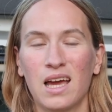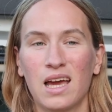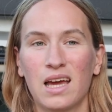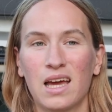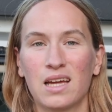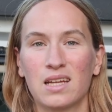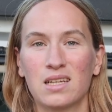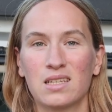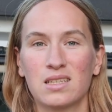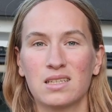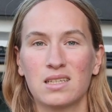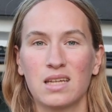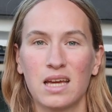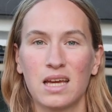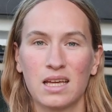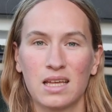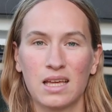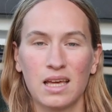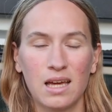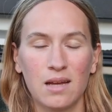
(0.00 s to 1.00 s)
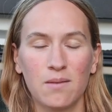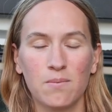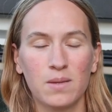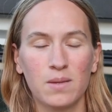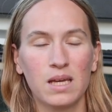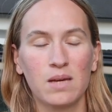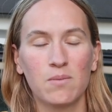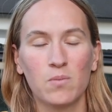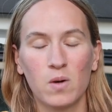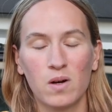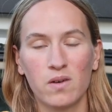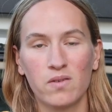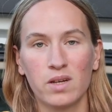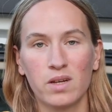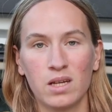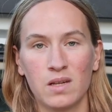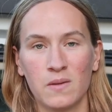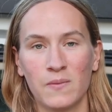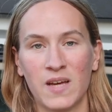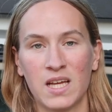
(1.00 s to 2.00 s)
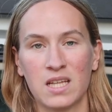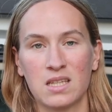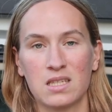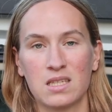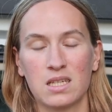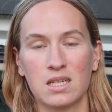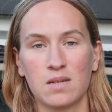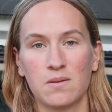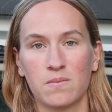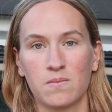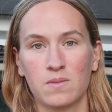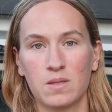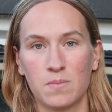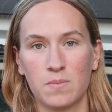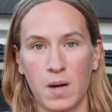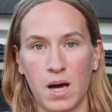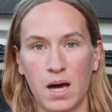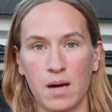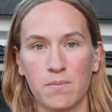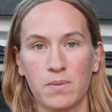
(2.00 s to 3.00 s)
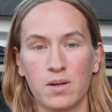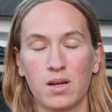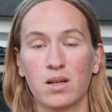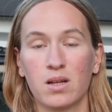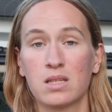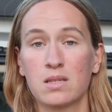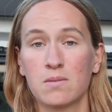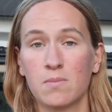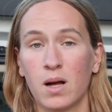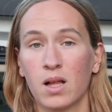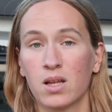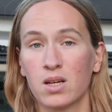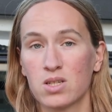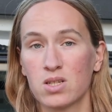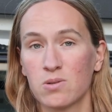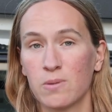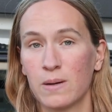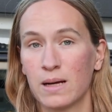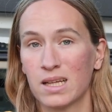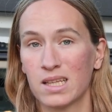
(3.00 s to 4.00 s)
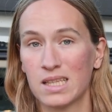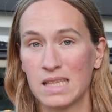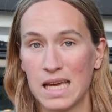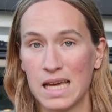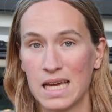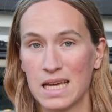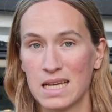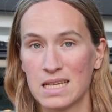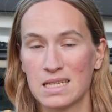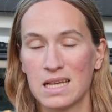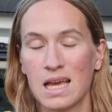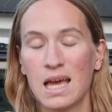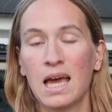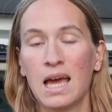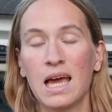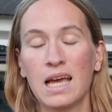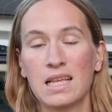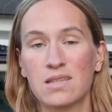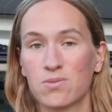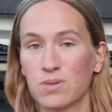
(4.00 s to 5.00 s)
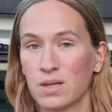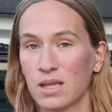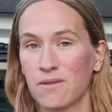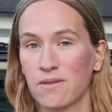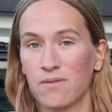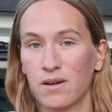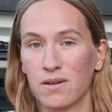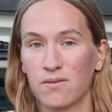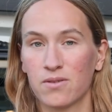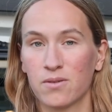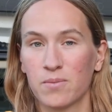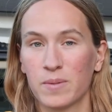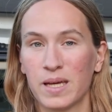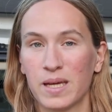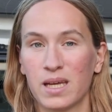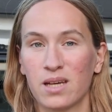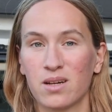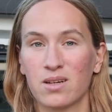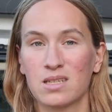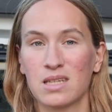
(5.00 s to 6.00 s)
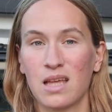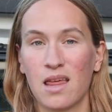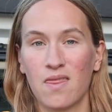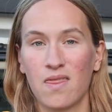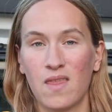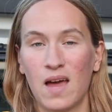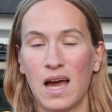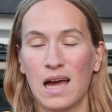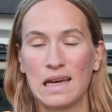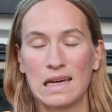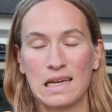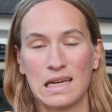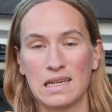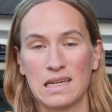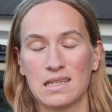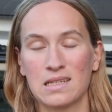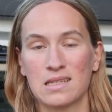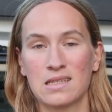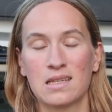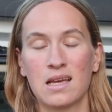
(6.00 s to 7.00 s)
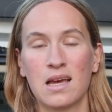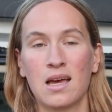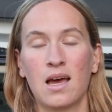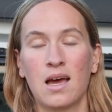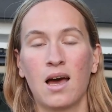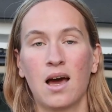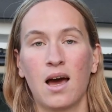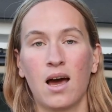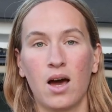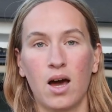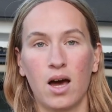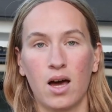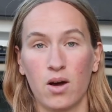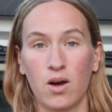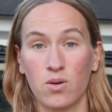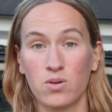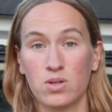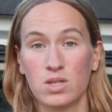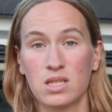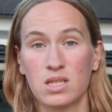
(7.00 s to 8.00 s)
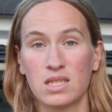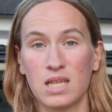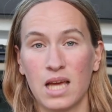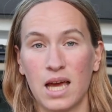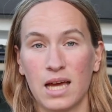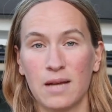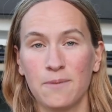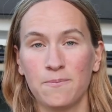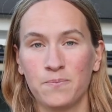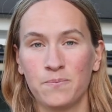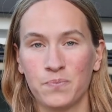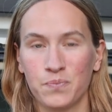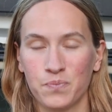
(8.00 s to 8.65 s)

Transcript: and it can be more of an advanced spot, but on smaller swell days it's really fun for beginners, and that is Oceanside.